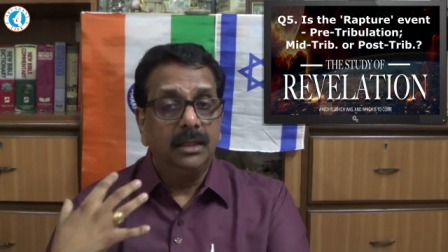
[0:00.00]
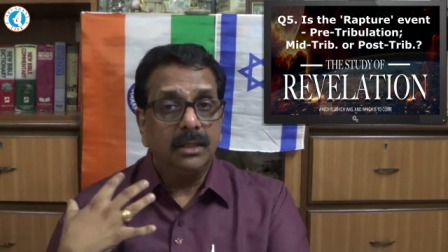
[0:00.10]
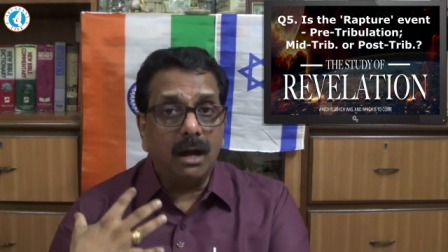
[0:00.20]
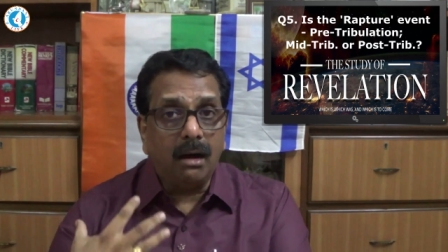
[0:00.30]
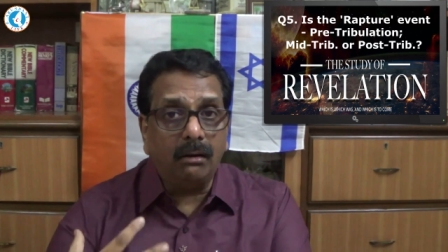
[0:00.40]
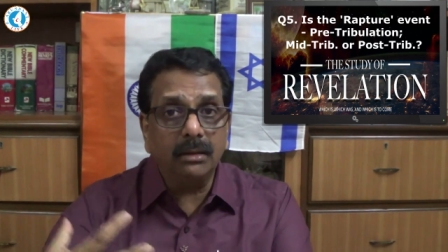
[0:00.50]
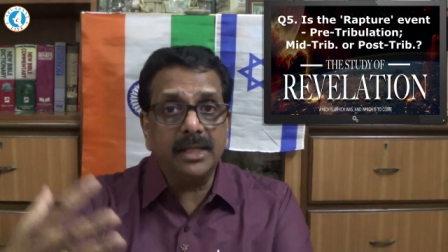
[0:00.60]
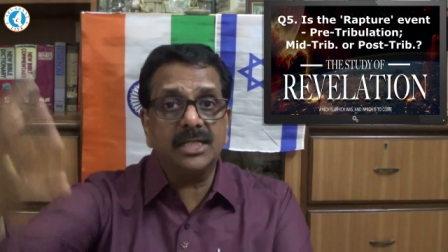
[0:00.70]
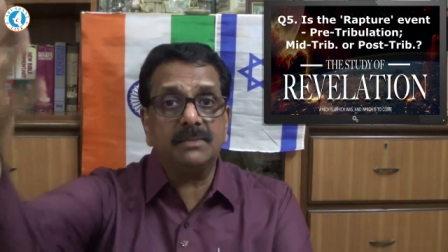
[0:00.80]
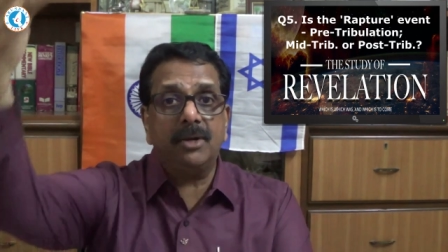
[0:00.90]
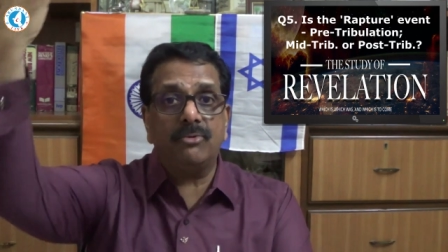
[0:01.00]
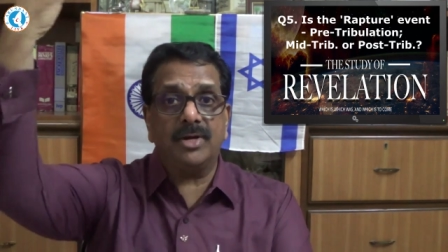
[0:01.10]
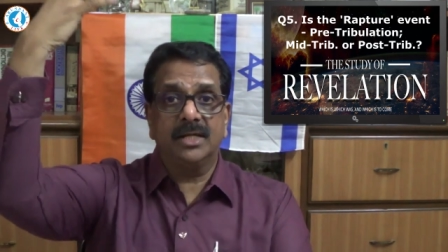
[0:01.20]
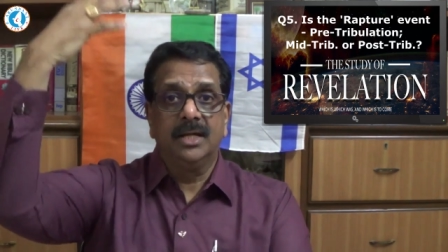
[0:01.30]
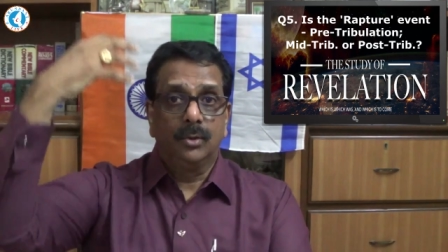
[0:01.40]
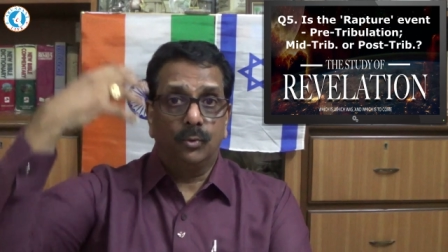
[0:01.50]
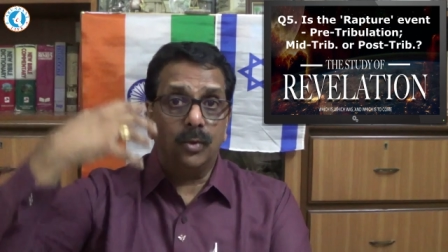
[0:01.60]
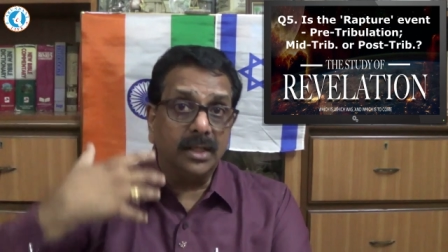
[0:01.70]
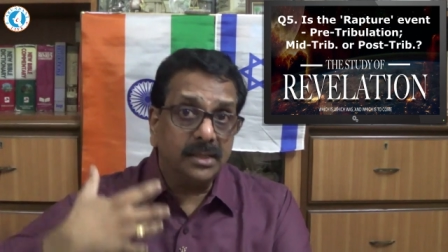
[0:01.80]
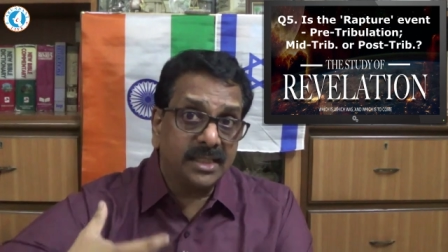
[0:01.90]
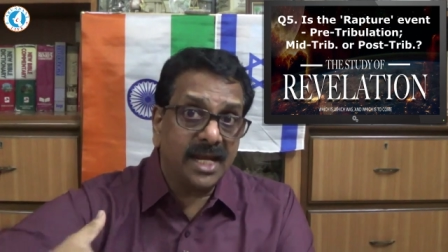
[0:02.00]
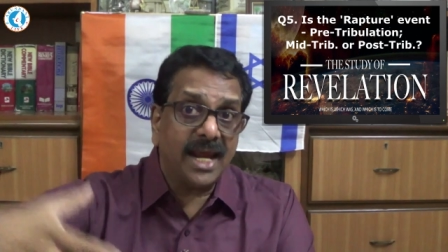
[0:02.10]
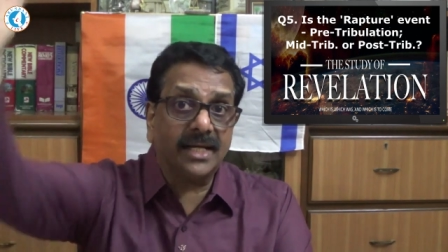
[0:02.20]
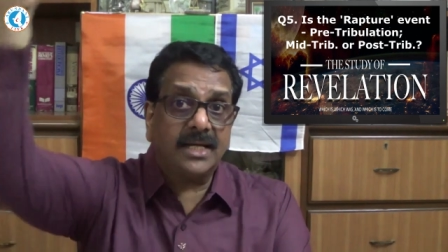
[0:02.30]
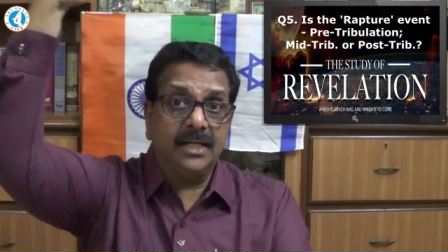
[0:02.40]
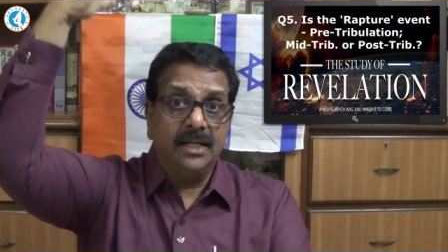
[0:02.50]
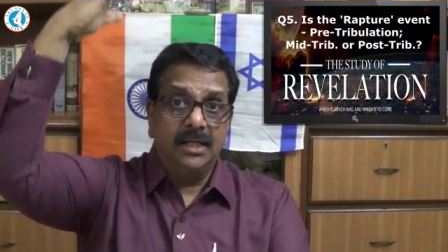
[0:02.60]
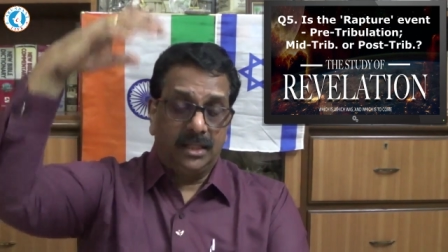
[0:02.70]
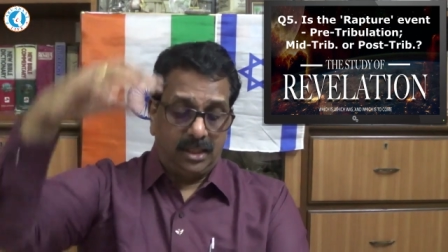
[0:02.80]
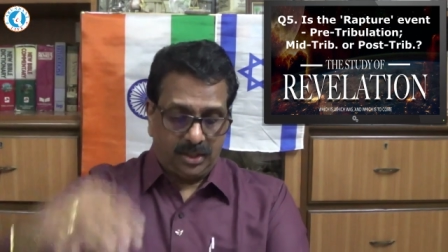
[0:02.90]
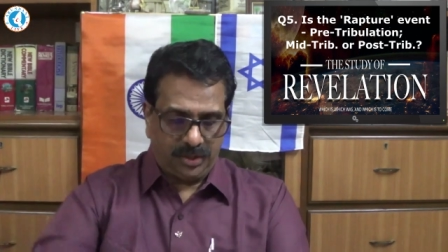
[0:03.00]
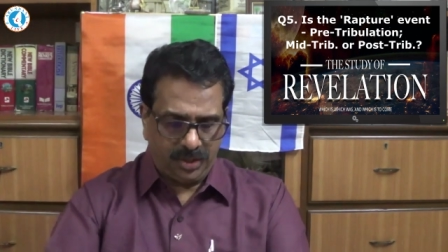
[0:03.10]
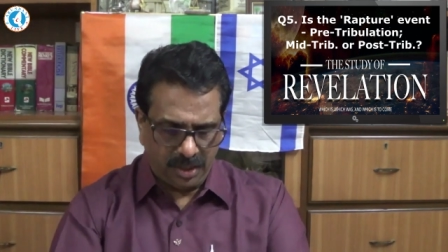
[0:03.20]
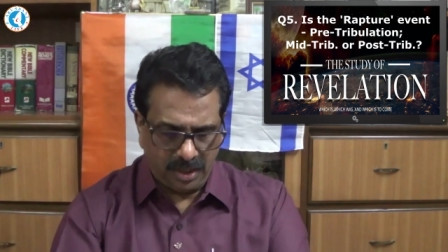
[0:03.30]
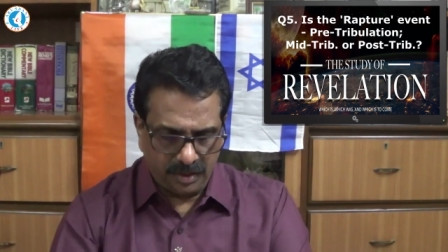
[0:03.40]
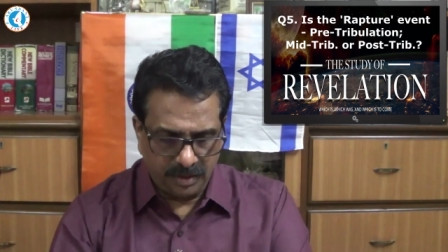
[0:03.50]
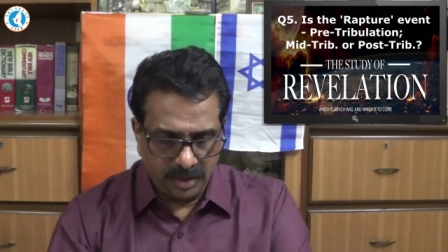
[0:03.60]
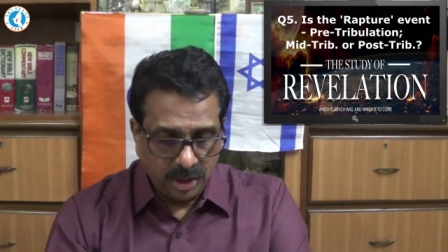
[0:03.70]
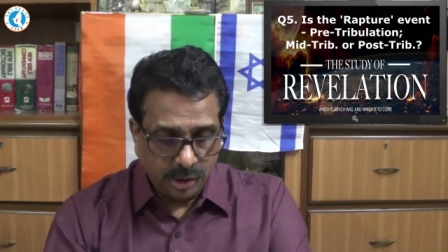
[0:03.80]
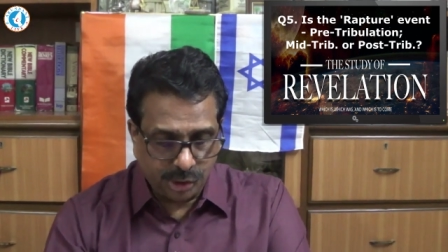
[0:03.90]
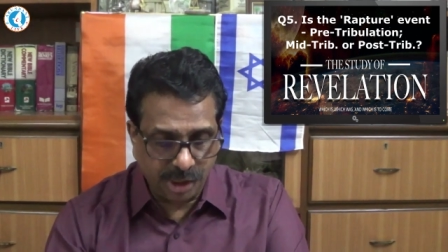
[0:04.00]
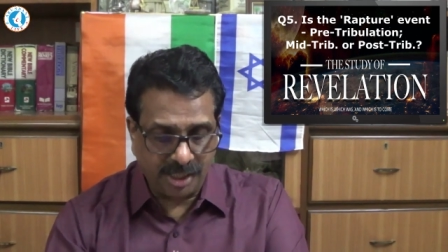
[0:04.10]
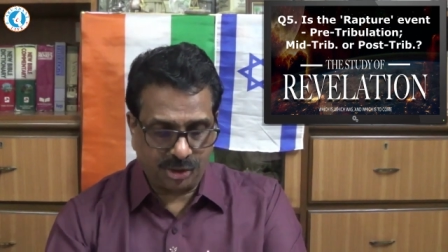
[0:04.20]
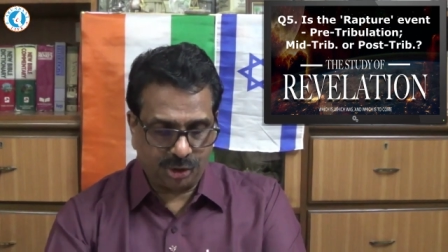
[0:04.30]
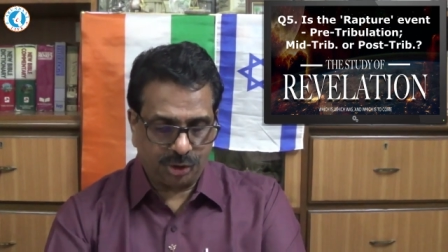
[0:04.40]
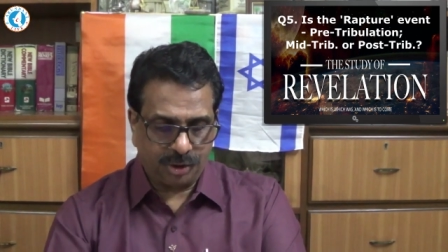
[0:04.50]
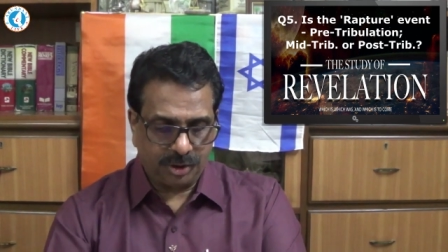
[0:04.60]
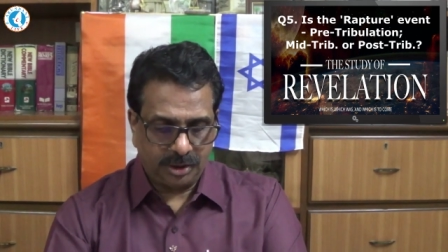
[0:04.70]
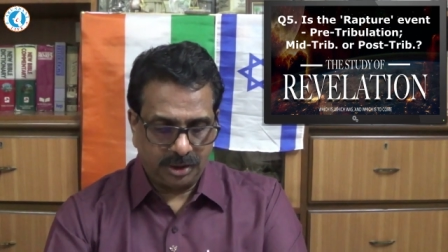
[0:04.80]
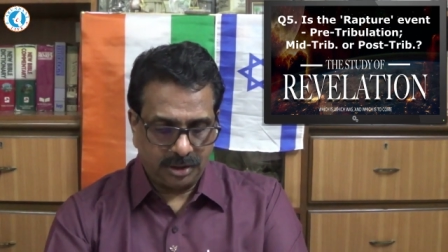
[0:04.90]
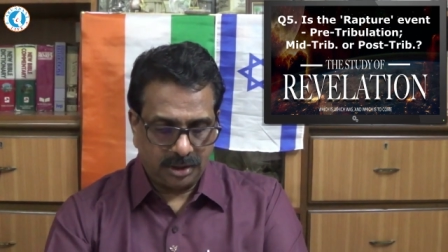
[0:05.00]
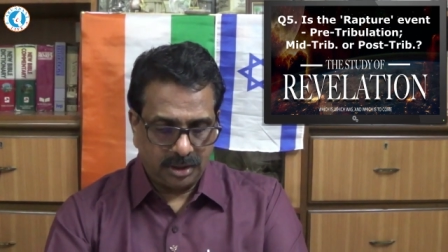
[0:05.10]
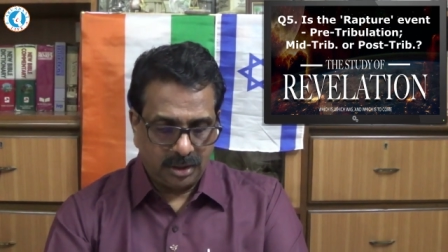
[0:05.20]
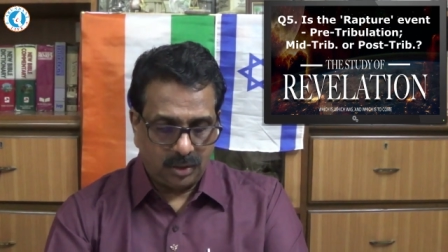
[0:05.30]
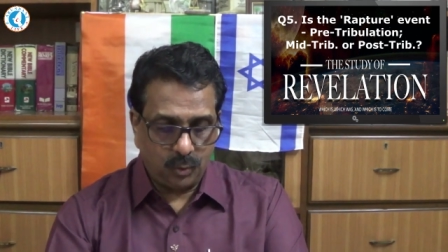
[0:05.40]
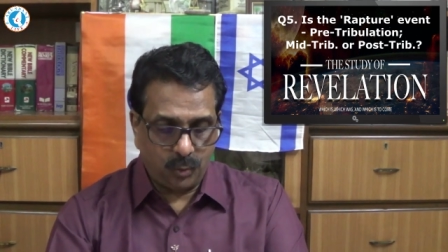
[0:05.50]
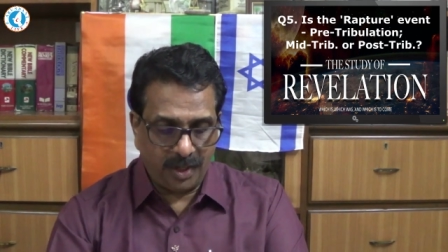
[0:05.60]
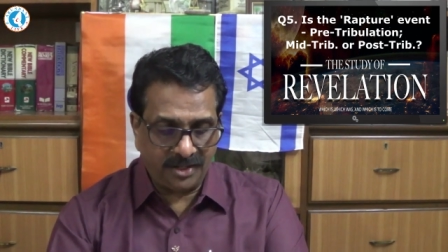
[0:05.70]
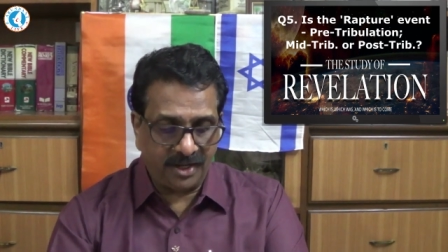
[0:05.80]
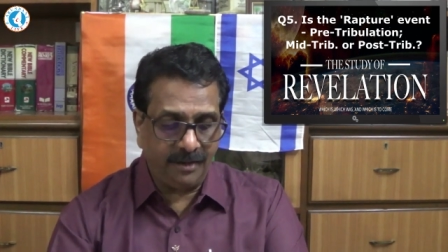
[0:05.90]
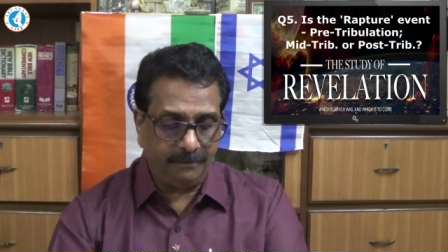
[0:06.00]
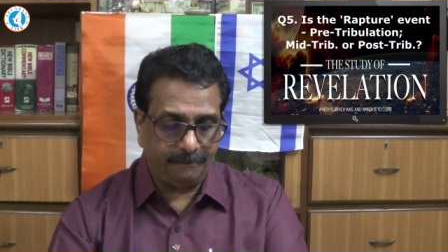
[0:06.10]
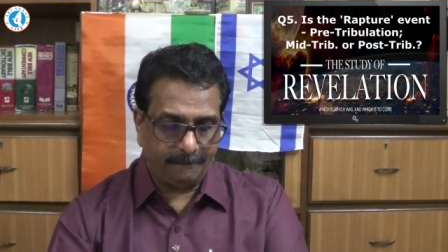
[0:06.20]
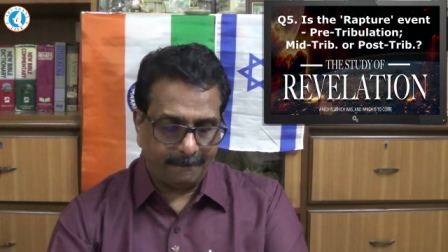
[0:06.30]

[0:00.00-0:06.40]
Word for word: The Holy Spirit will take the church with him.